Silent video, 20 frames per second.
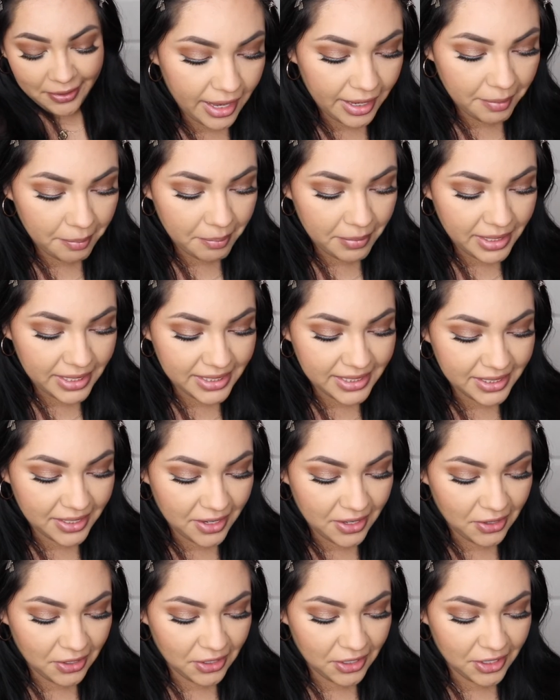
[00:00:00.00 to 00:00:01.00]
I miss
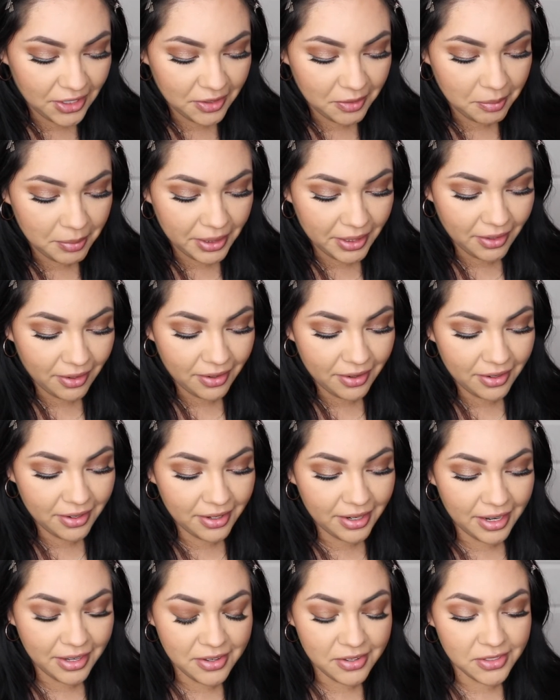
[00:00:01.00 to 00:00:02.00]
color. Oh my
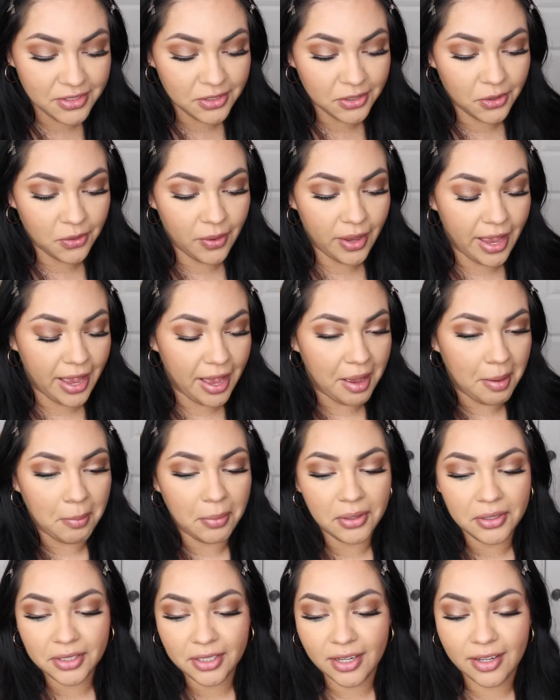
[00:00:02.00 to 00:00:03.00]
God. I used to go ham
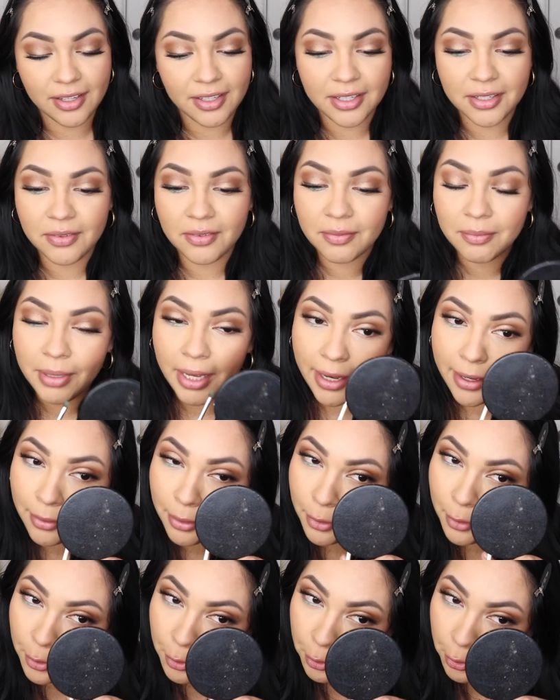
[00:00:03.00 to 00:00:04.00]
on color back
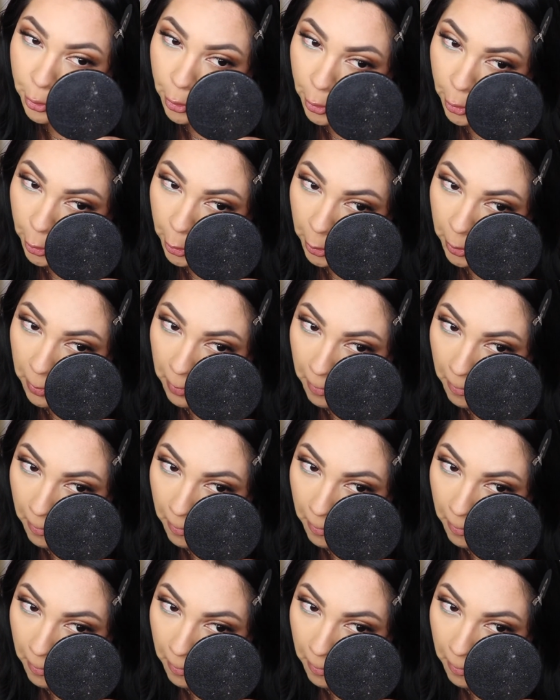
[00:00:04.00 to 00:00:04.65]
in the day.